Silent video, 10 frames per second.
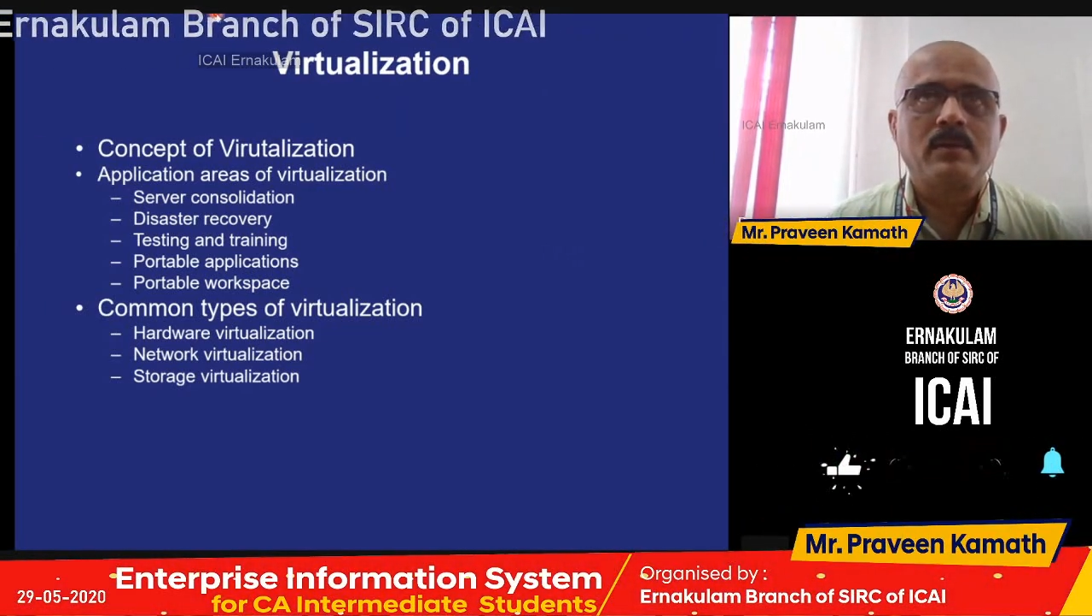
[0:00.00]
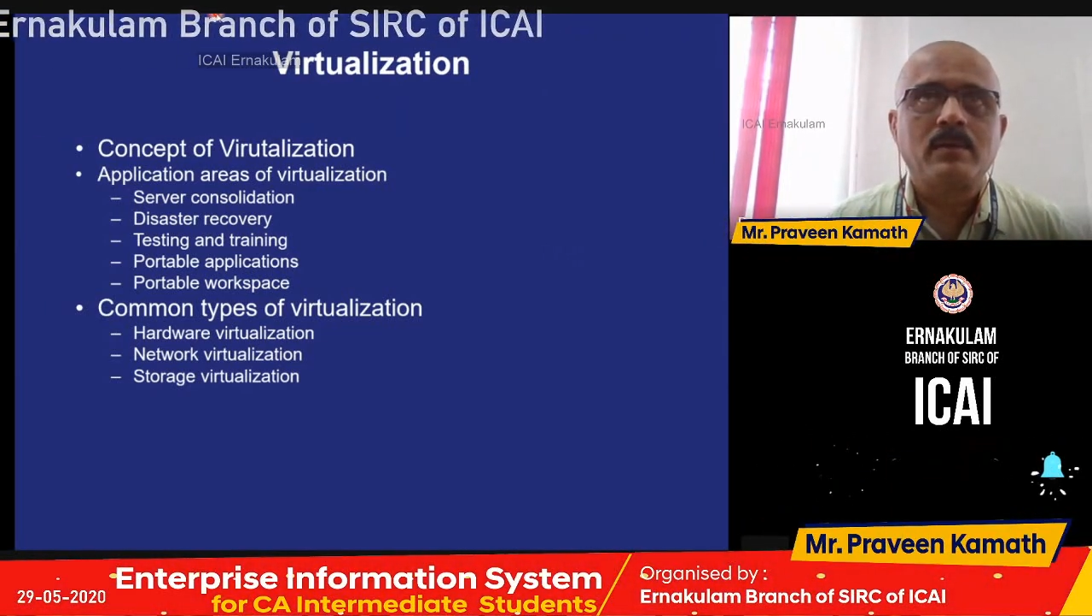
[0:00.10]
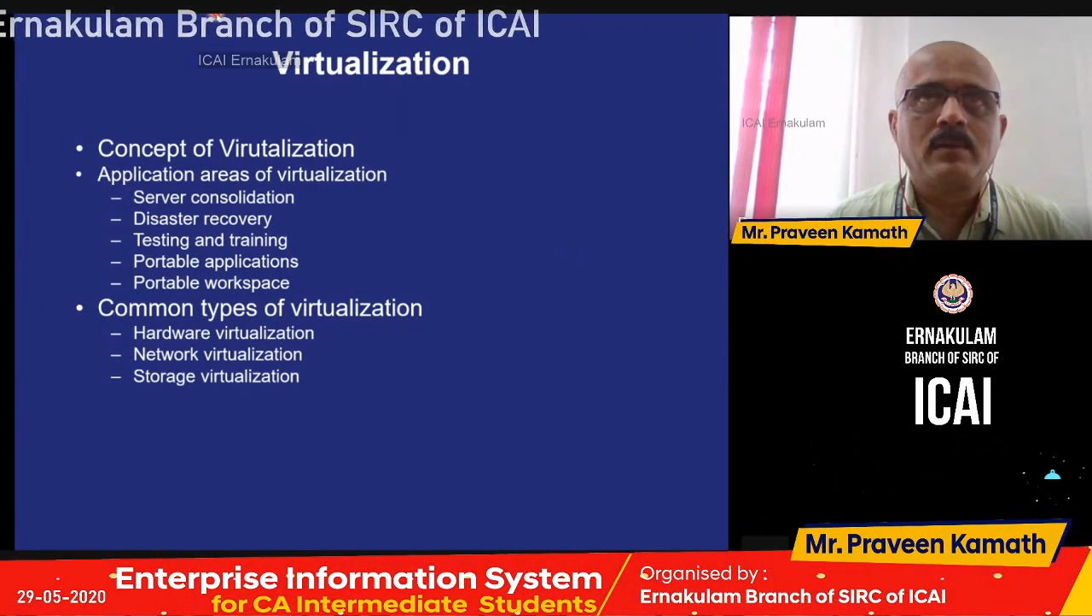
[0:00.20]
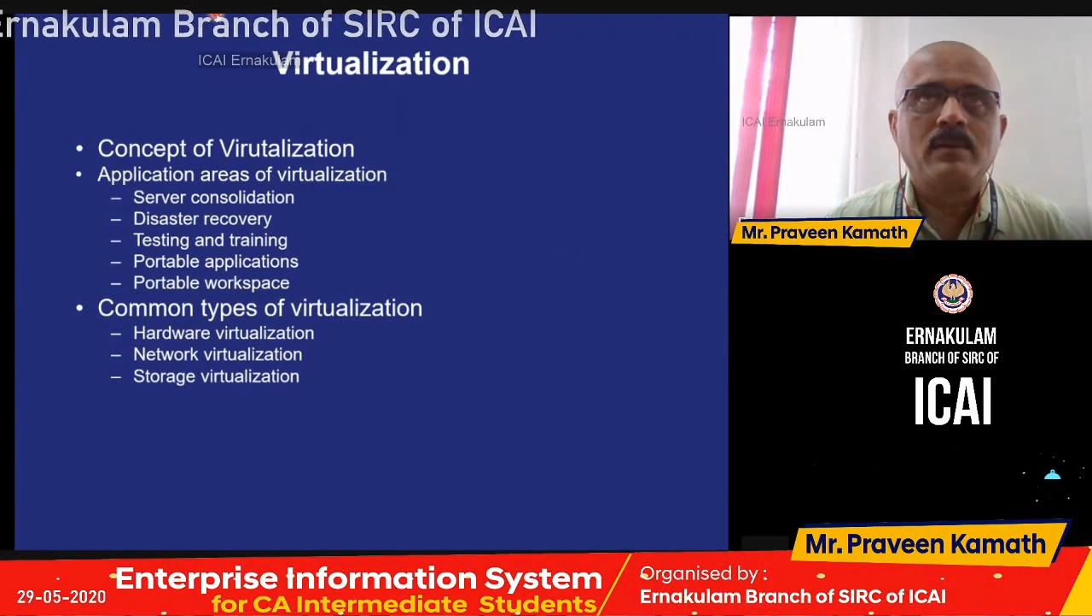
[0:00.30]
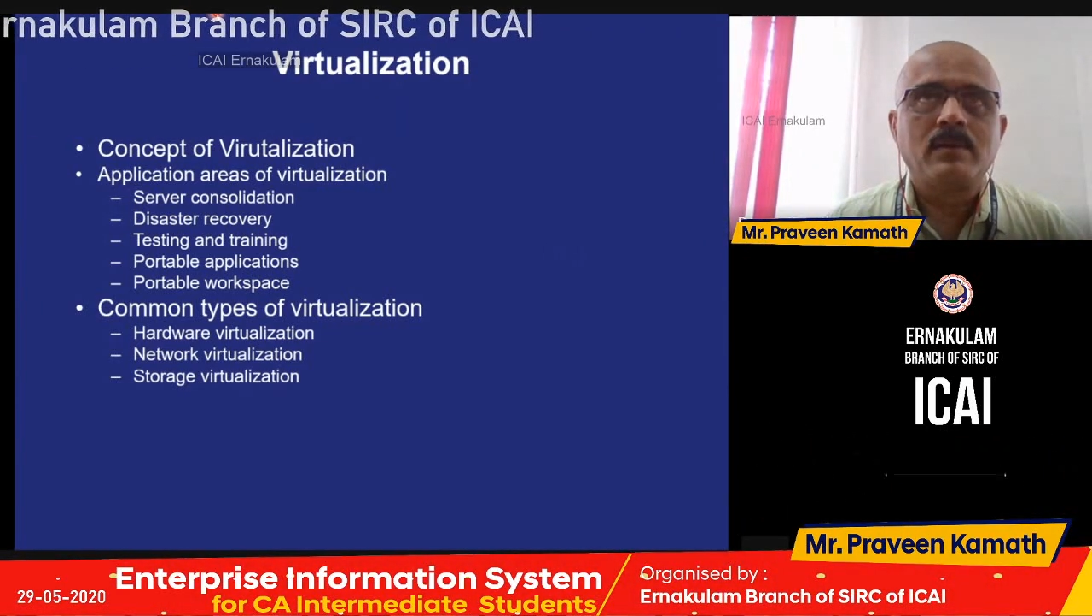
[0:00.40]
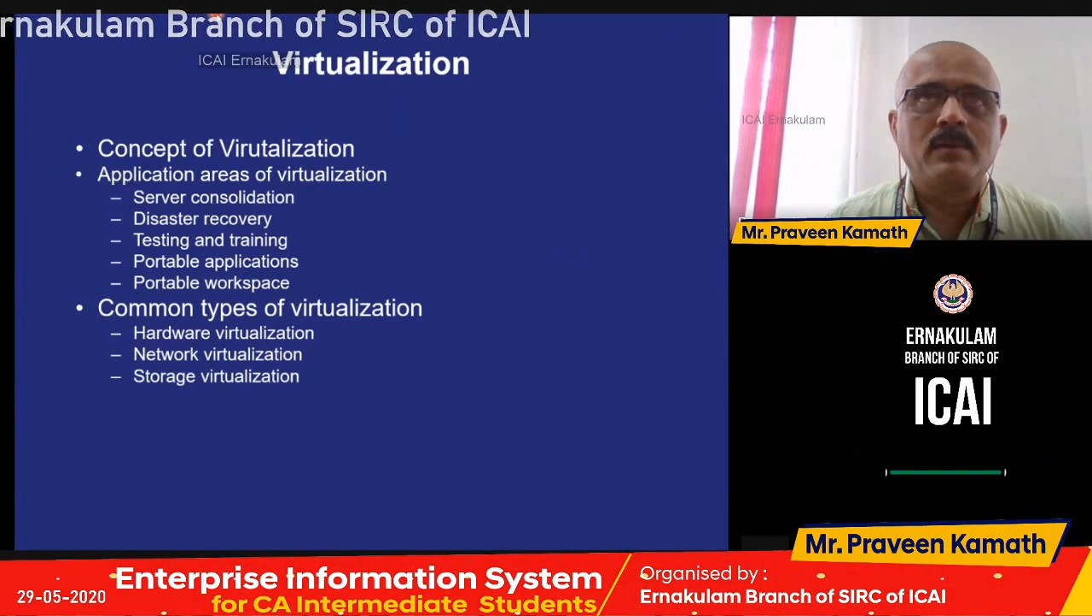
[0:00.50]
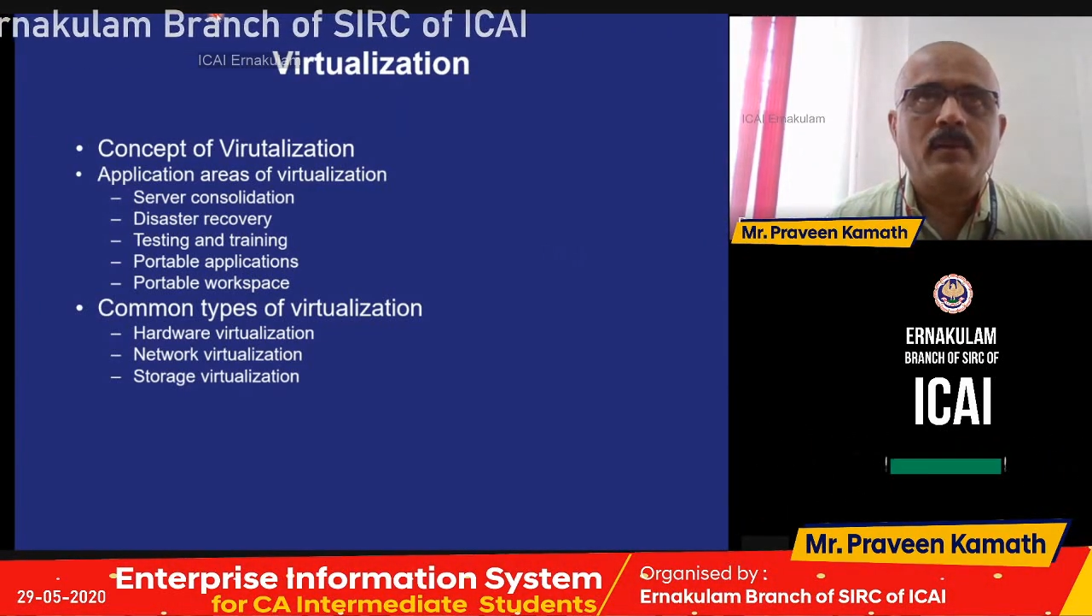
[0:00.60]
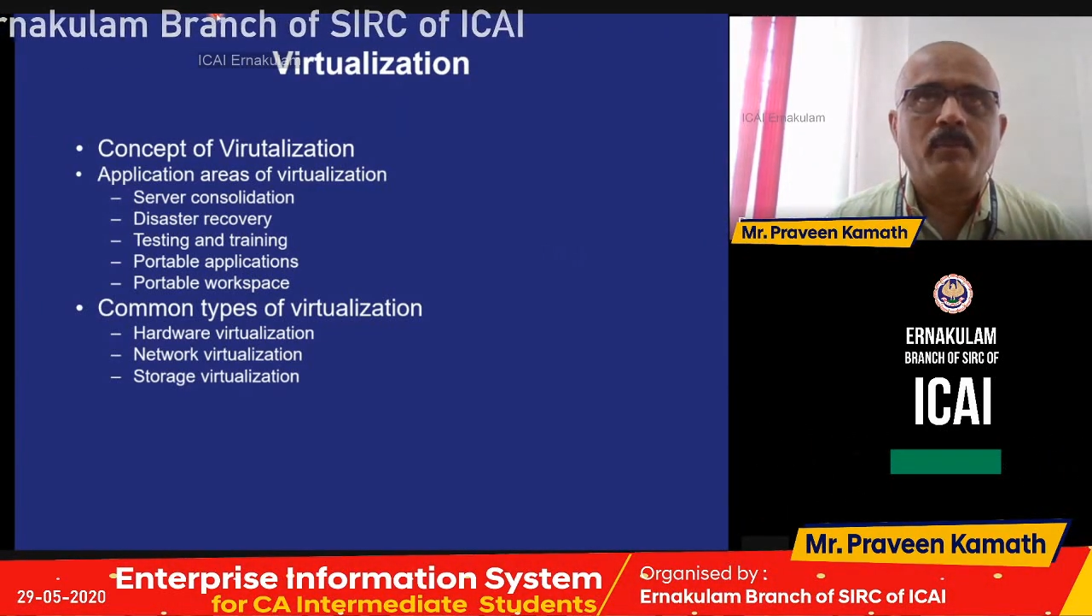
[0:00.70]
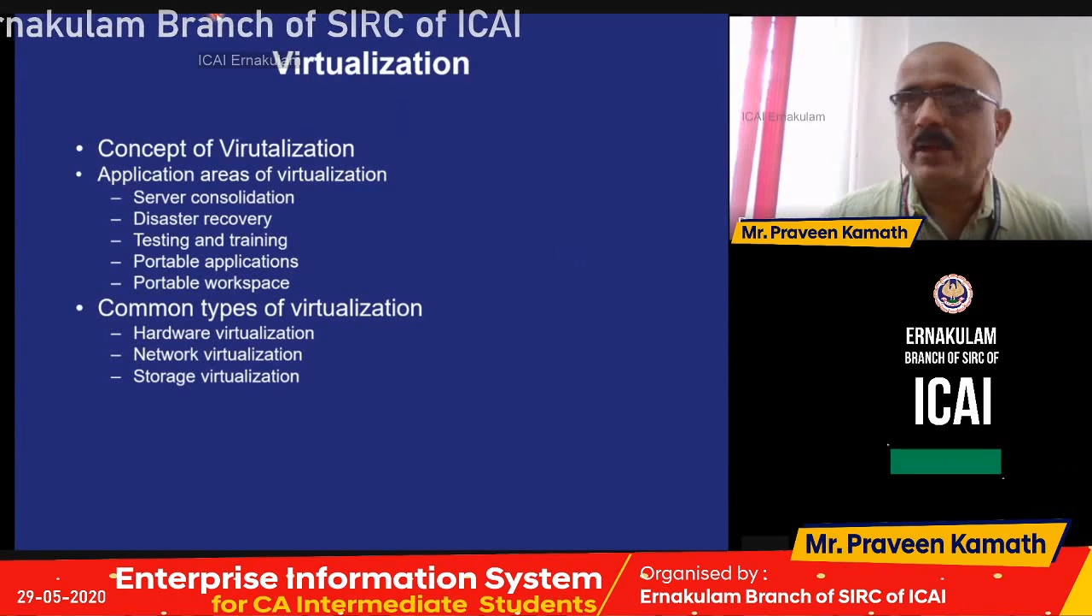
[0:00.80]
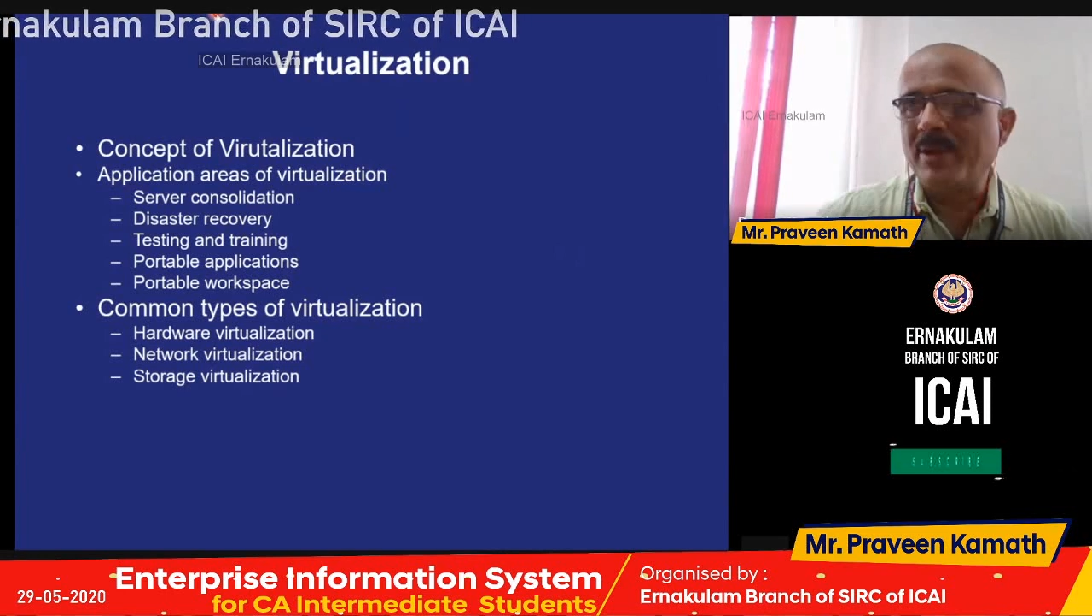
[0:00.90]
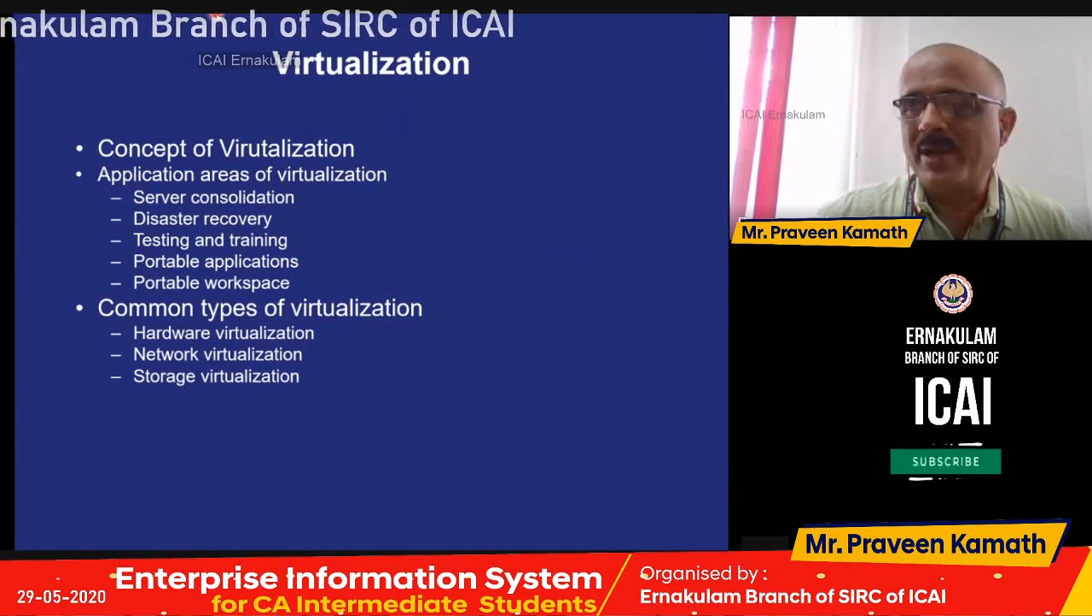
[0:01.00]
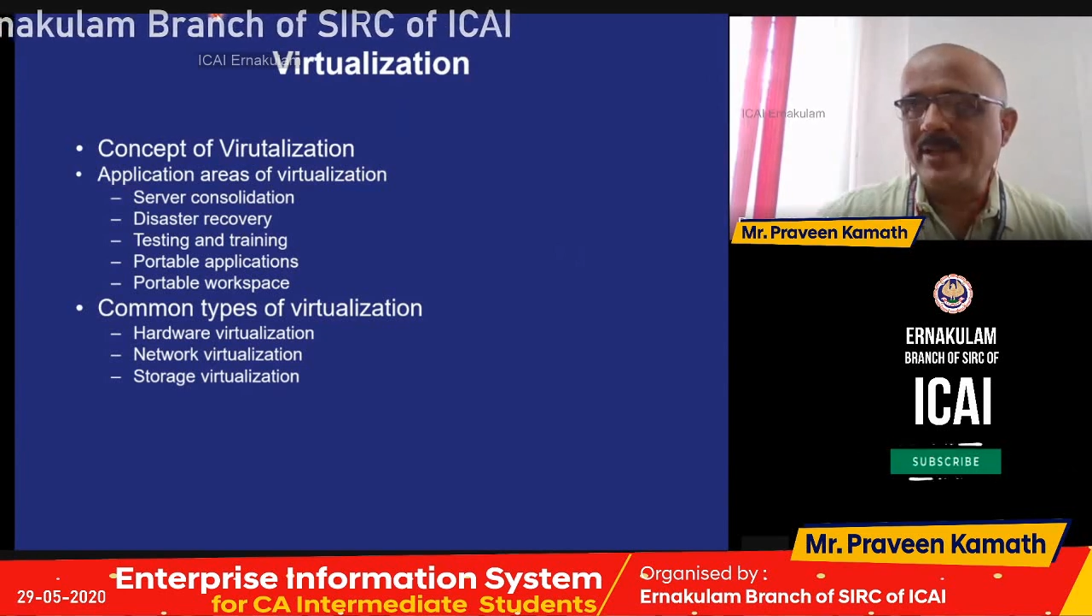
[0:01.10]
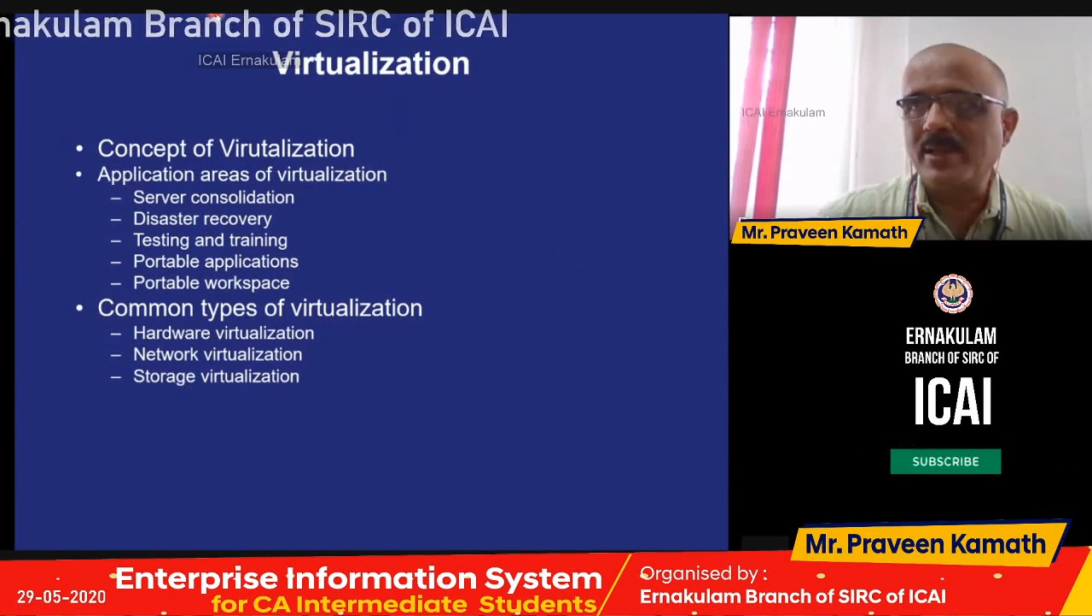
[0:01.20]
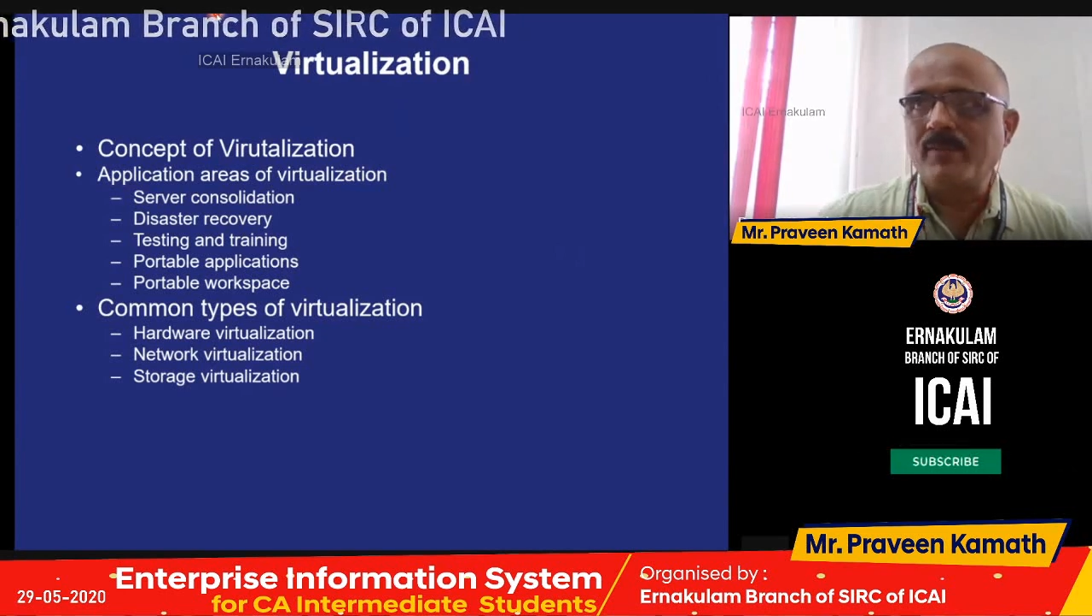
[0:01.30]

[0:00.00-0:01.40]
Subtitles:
But imagine from